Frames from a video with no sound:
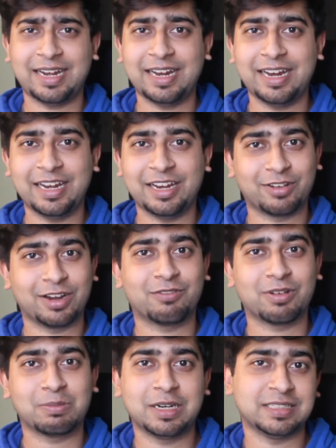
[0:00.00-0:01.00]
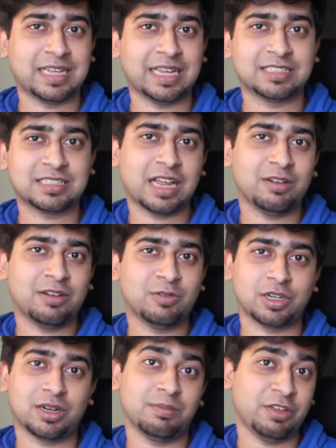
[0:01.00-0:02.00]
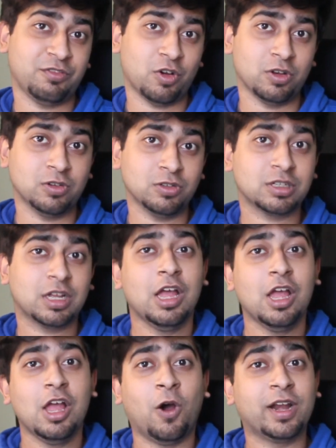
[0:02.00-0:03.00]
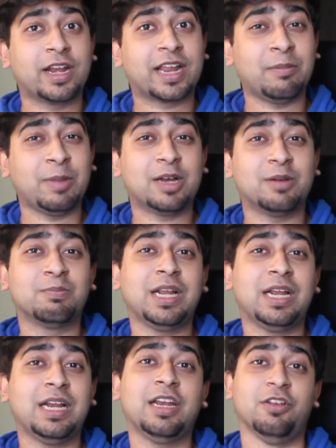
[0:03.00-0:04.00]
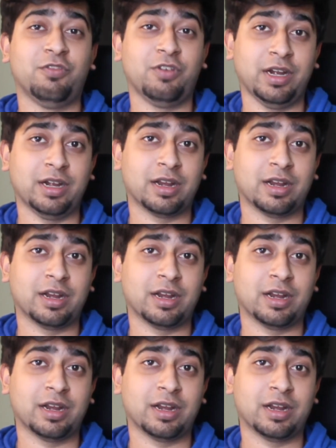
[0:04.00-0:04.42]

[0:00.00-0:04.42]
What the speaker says: different from the design style which a company follows, or it can be completely different.